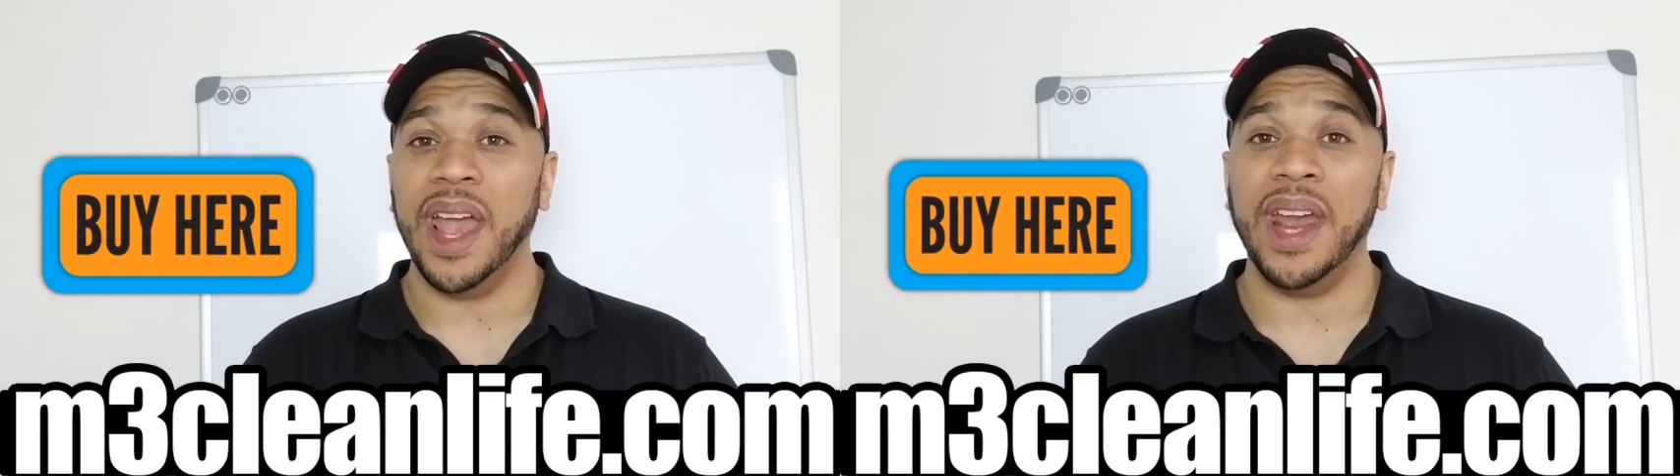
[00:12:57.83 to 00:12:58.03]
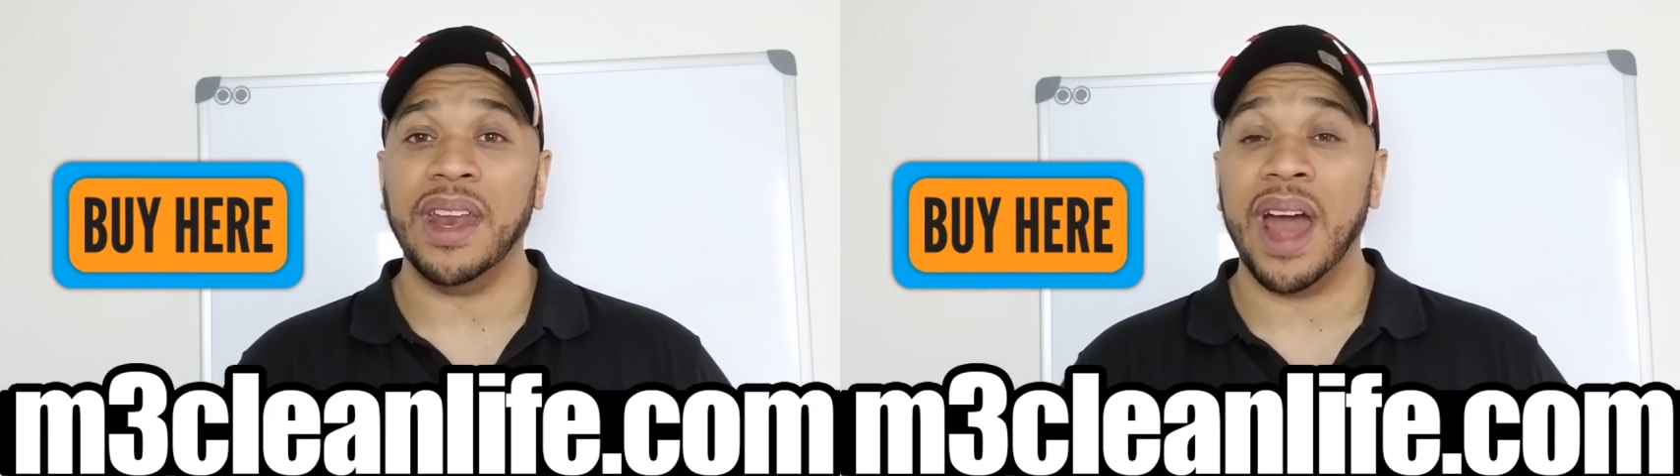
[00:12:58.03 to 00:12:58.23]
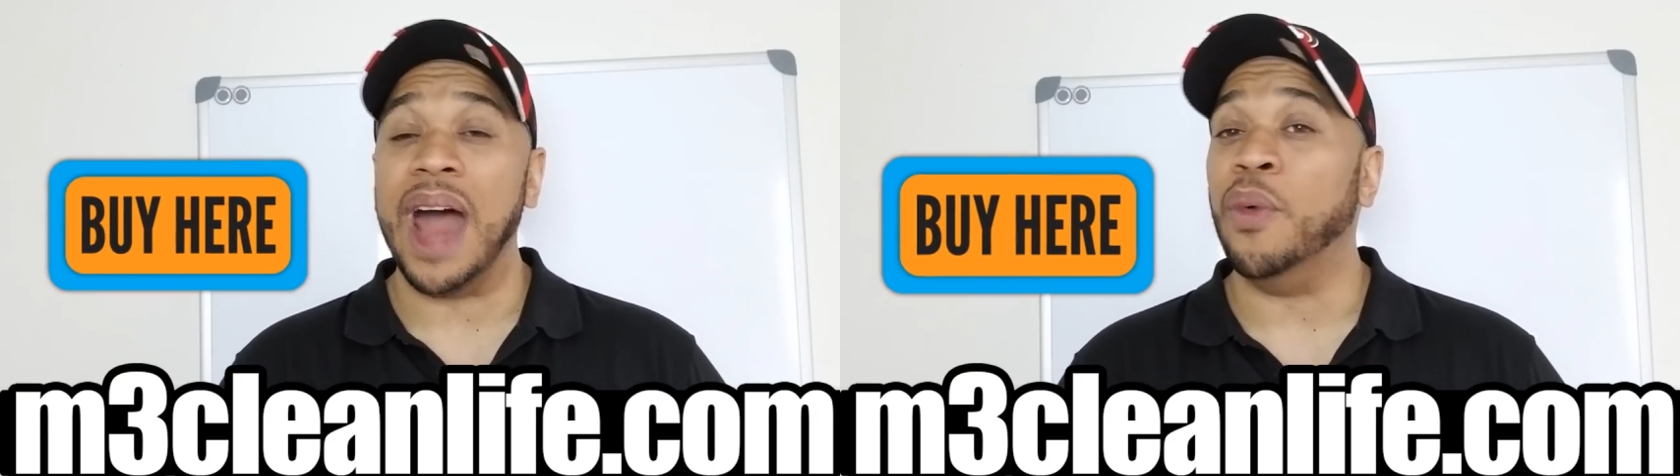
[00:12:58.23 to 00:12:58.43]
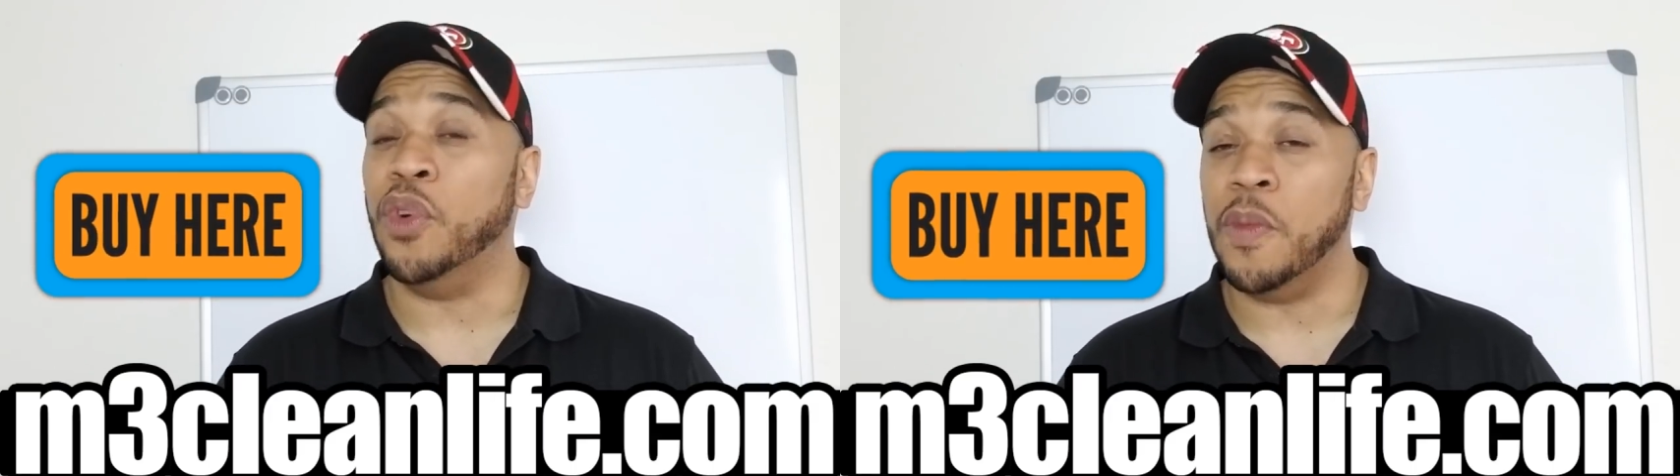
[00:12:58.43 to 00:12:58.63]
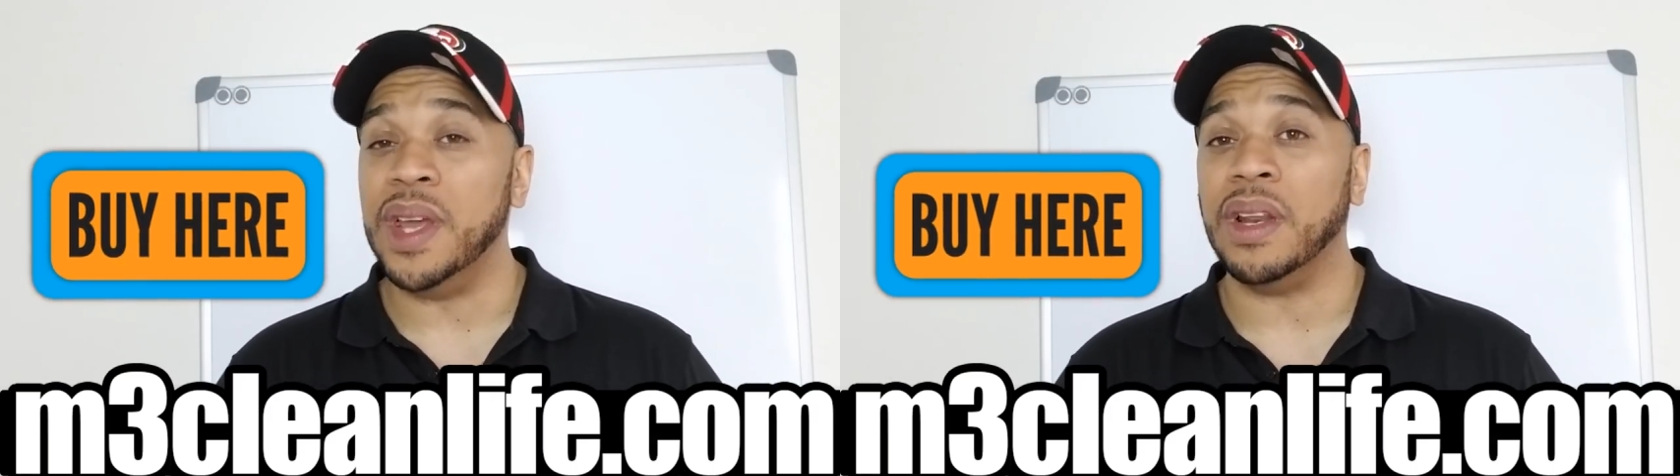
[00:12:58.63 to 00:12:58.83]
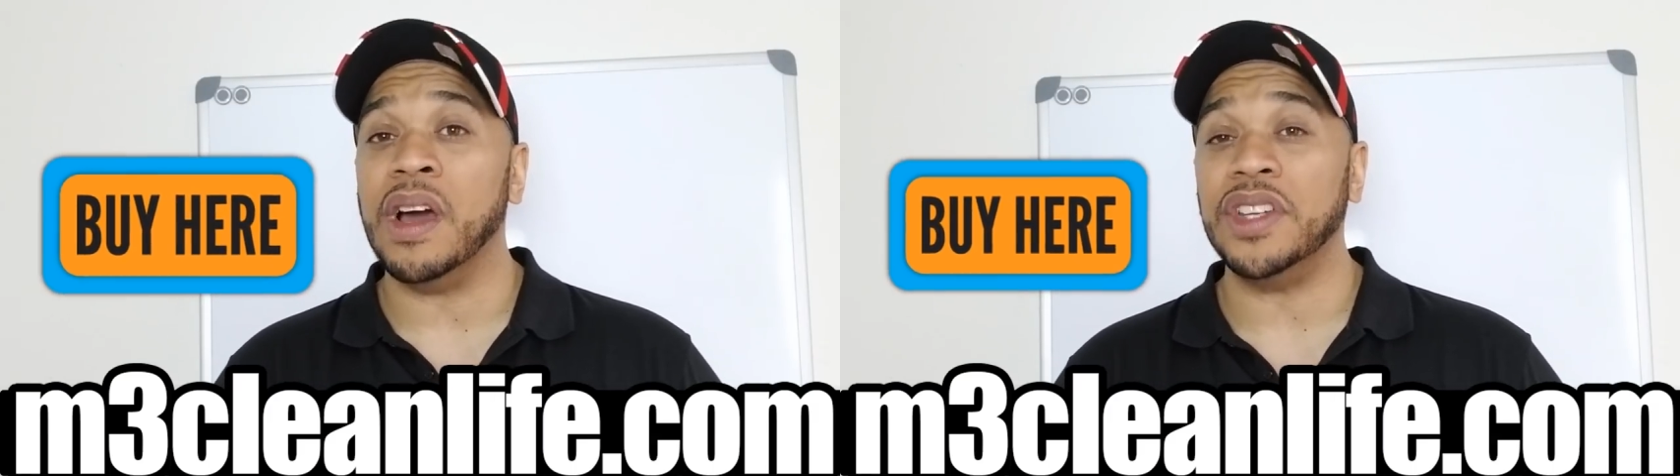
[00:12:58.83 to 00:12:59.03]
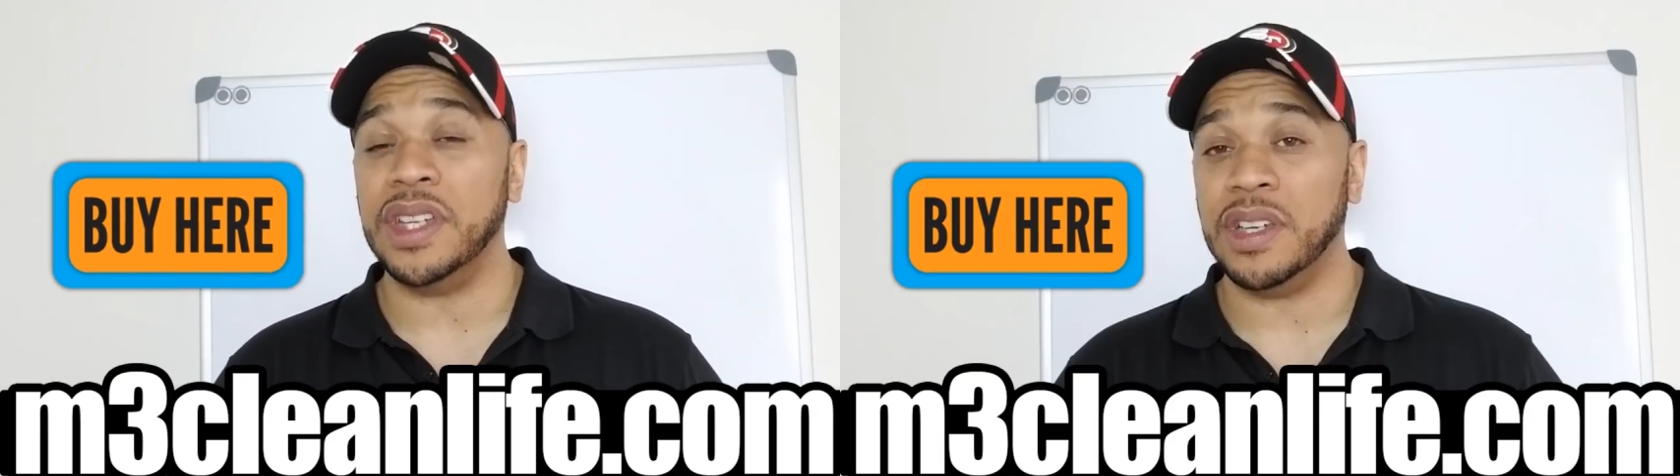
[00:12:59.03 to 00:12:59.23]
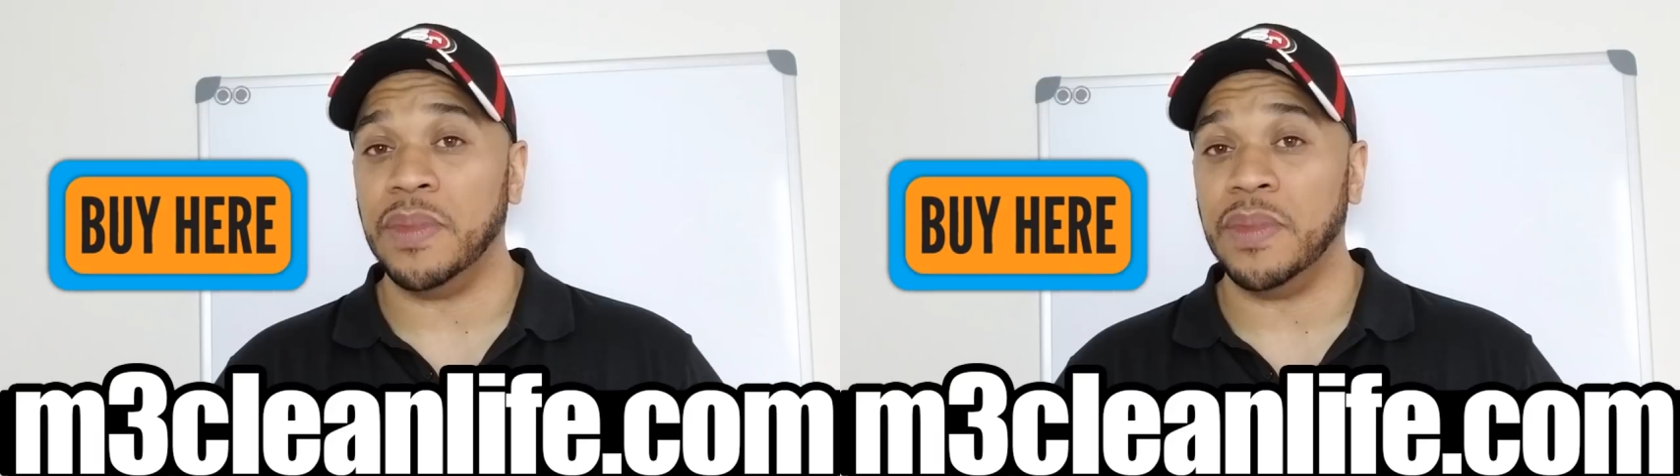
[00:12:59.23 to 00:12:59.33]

and uh, I will be launching